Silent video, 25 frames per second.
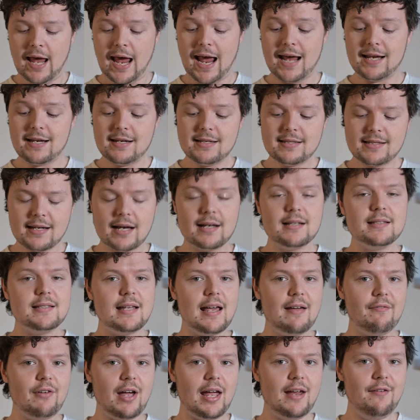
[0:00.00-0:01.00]
and it does
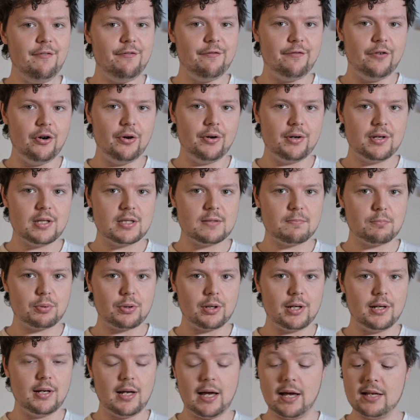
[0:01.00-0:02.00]
have a
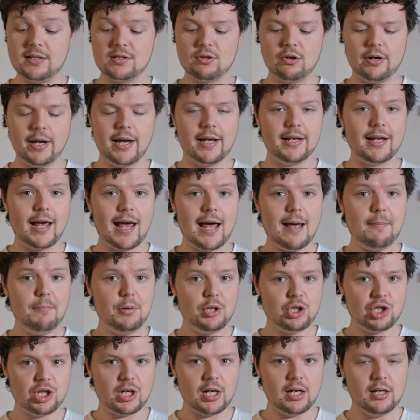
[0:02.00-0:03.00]
an
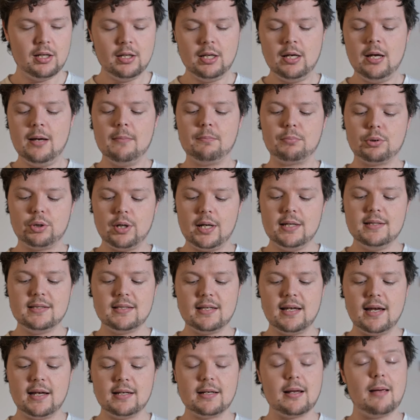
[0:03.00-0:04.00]
aperture
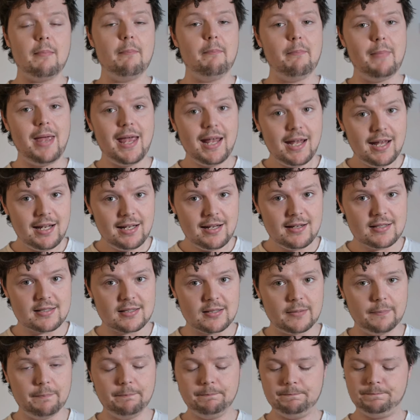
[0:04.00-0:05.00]
preset
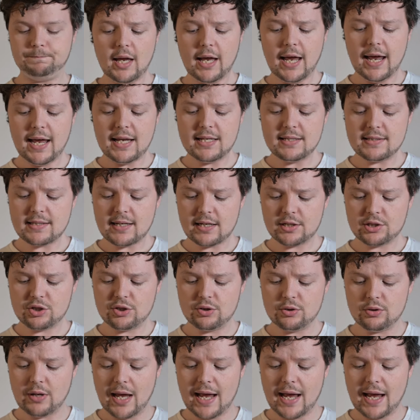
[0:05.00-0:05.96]
mechanism. And to